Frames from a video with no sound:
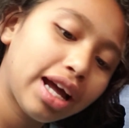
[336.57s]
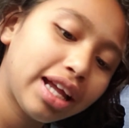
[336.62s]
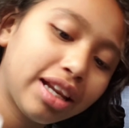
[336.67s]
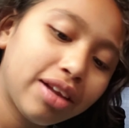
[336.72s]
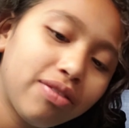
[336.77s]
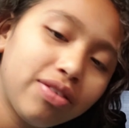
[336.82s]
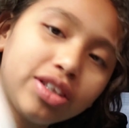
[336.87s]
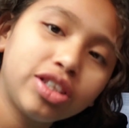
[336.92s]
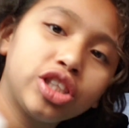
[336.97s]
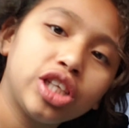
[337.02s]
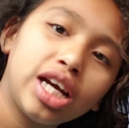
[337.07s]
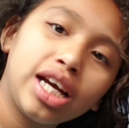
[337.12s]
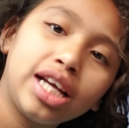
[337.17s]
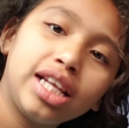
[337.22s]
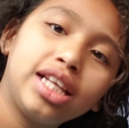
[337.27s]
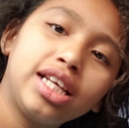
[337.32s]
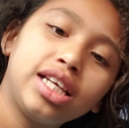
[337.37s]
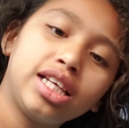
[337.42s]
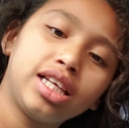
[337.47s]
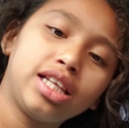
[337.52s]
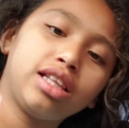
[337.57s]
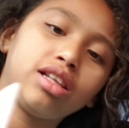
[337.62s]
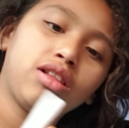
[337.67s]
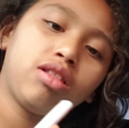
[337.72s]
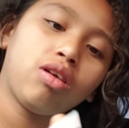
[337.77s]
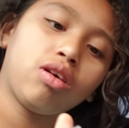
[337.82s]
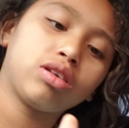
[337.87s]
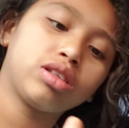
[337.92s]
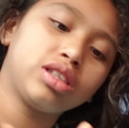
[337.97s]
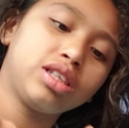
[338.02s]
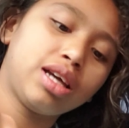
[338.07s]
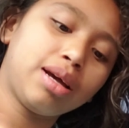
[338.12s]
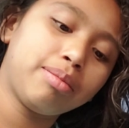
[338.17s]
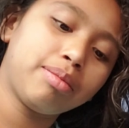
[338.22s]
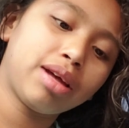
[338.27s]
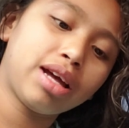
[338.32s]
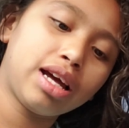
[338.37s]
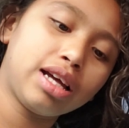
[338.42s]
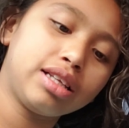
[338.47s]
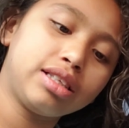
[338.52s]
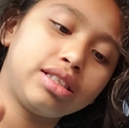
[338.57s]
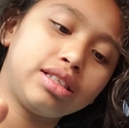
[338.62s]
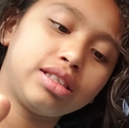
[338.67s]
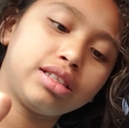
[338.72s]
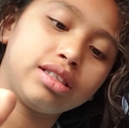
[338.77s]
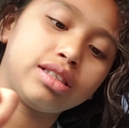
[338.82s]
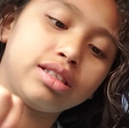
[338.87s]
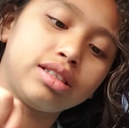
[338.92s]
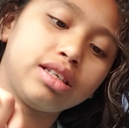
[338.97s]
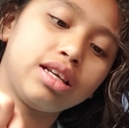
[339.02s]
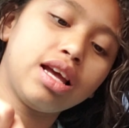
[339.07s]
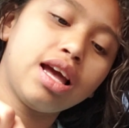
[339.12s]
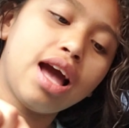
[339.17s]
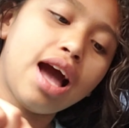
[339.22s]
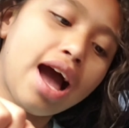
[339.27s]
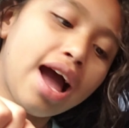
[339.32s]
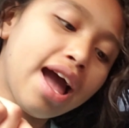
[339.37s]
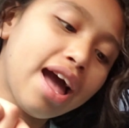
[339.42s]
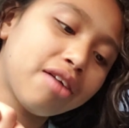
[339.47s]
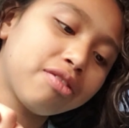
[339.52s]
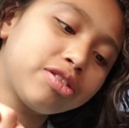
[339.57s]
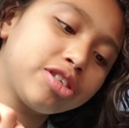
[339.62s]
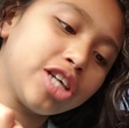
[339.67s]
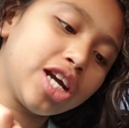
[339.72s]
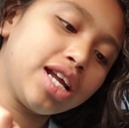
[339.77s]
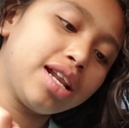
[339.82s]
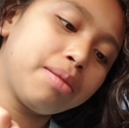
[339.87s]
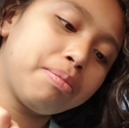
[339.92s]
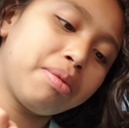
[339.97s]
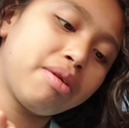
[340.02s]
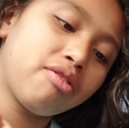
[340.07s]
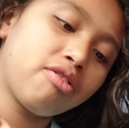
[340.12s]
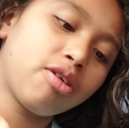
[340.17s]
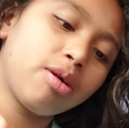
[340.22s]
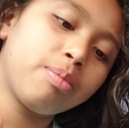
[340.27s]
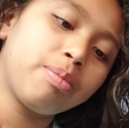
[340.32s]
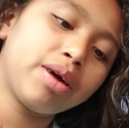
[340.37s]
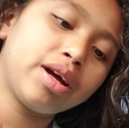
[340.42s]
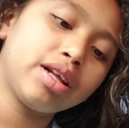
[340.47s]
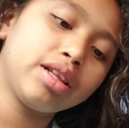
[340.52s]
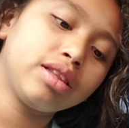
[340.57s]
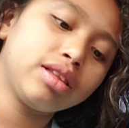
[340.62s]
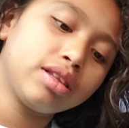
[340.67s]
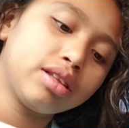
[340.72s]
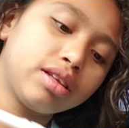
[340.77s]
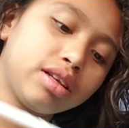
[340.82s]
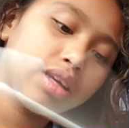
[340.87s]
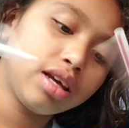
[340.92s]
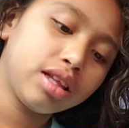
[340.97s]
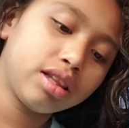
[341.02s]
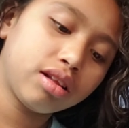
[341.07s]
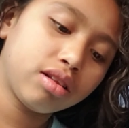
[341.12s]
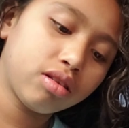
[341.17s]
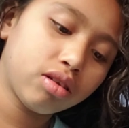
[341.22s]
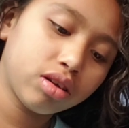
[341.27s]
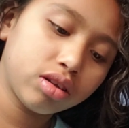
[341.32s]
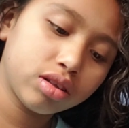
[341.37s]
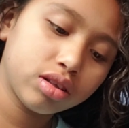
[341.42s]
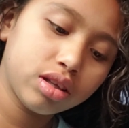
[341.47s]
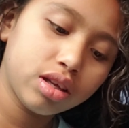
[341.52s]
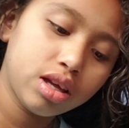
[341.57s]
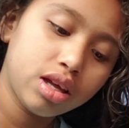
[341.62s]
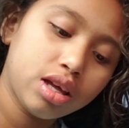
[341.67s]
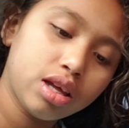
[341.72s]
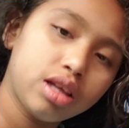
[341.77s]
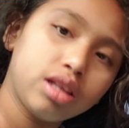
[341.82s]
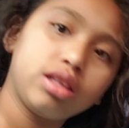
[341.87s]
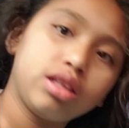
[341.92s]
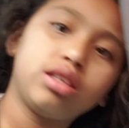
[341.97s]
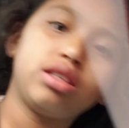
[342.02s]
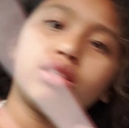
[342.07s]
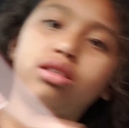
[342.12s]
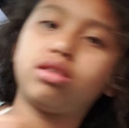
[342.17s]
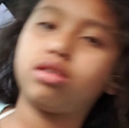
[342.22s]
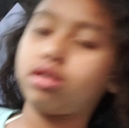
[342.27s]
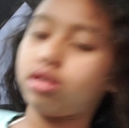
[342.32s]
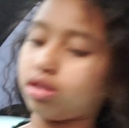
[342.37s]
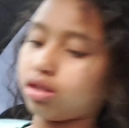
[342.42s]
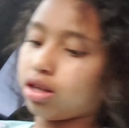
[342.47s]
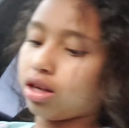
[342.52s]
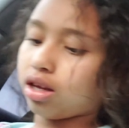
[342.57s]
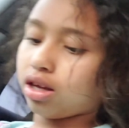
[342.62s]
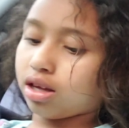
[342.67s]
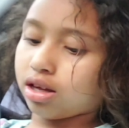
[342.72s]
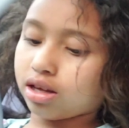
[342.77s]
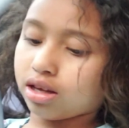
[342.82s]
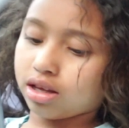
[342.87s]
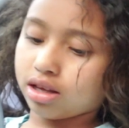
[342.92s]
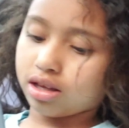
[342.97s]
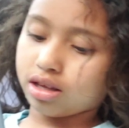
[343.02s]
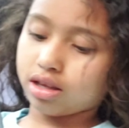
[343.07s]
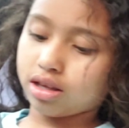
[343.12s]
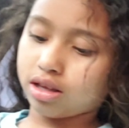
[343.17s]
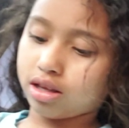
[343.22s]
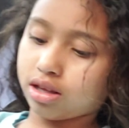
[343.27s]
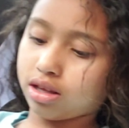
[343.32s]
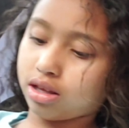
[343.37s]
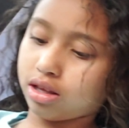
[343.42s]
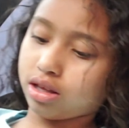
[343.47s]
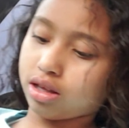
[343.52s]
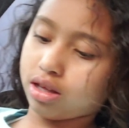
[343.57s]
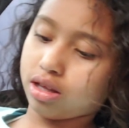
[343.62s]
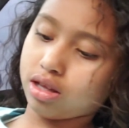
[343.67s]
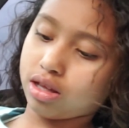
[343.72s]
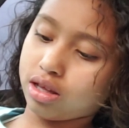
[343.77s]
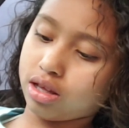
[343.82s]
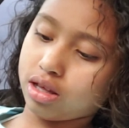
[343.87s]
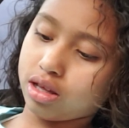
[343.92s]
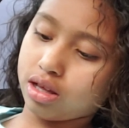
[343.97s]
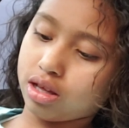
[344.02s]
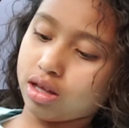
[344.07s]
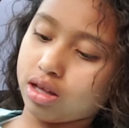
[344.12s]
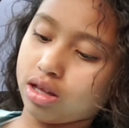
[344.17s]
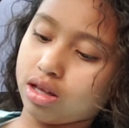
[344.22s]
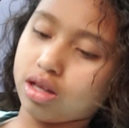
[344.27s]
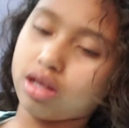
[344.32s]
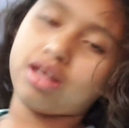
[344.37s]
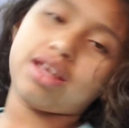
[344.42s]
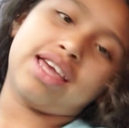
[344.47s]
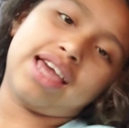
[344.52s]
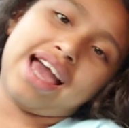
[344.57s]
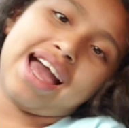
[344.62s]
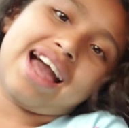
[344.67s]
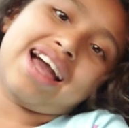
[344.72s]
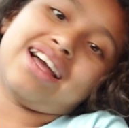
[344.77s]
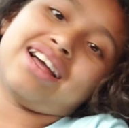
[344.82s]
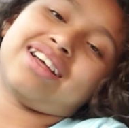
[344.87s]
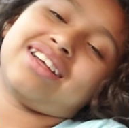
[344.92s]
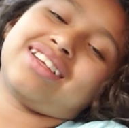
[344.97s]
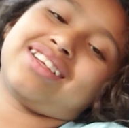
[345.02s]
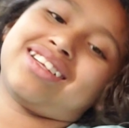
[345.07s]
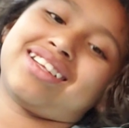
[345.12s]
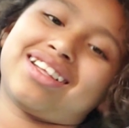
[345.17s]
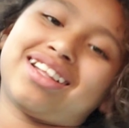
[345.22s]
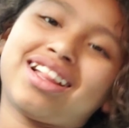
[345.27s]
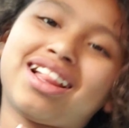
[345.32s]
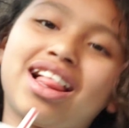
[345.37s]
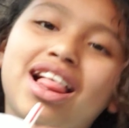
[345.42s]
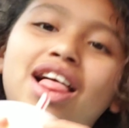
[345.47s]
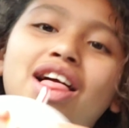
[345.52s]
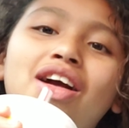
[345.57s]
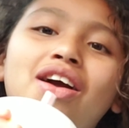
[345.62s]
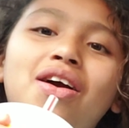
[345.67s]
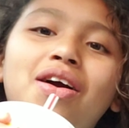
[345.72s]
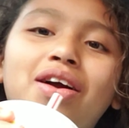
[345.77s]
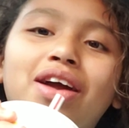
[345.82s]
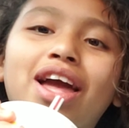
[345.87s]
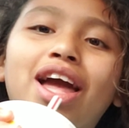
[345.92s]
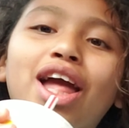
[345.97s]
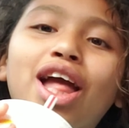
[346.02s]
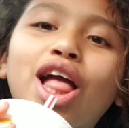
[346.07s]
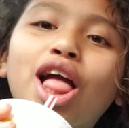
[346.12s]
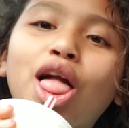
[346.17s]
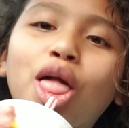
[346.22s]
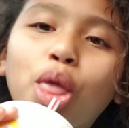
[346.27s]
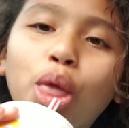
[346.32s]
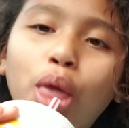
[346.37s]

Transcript: I never tried it in a long time, guys. I have tried it before, but in the long. This is like. You usually drink Dr. Pepper. Yeah. Okay.